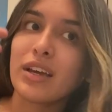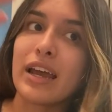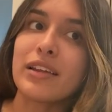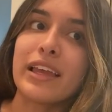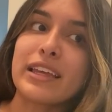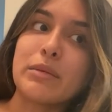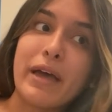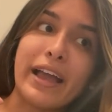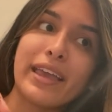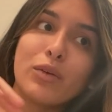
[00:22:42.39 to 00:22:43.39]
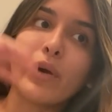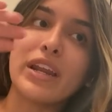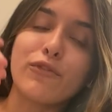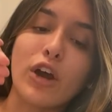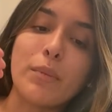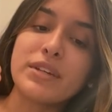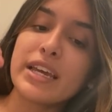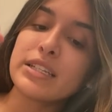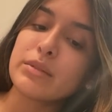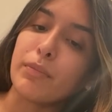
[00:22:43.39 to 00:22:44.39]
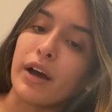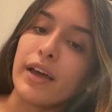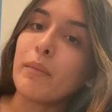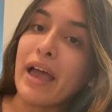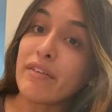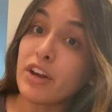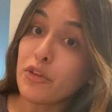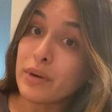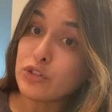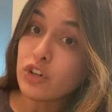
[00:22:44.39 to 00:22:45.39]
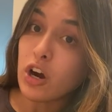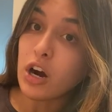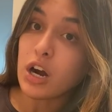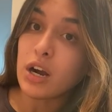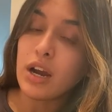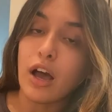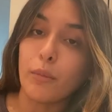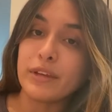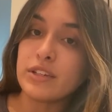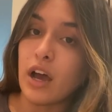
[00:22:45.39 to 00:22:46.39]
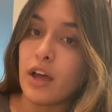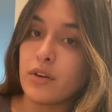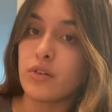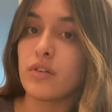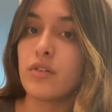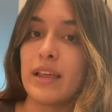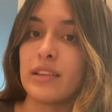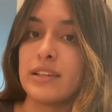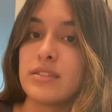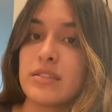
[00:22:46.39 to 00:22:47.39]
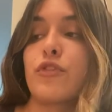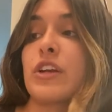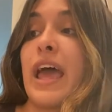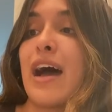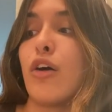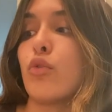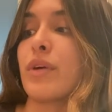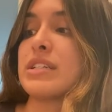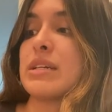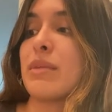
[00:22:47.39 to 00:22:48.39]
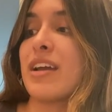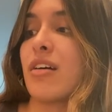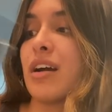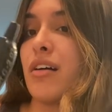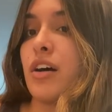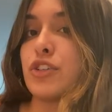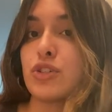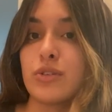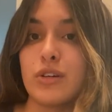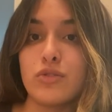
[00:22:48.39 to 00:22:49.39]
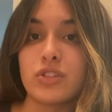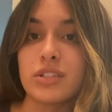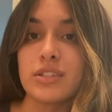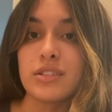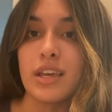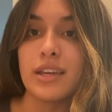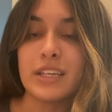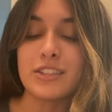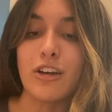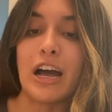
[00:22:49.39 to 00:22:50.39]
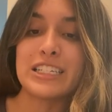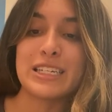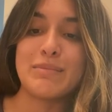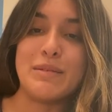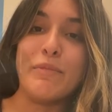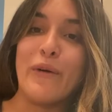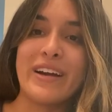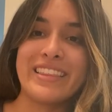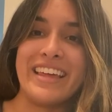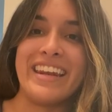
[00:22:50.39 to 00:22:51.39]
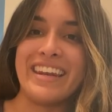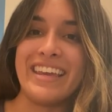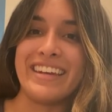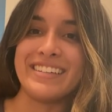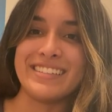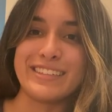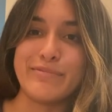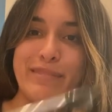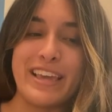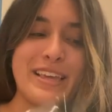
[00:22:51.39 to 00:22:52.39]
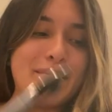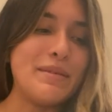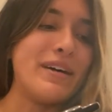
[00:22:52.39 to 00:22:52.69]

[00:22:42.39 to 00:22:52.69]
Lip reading: kind of like in the back end waiting for updates, but I have another rental car. I'll be done at least for now renting my car out on Turo, just cause like it's costing me more than it is making me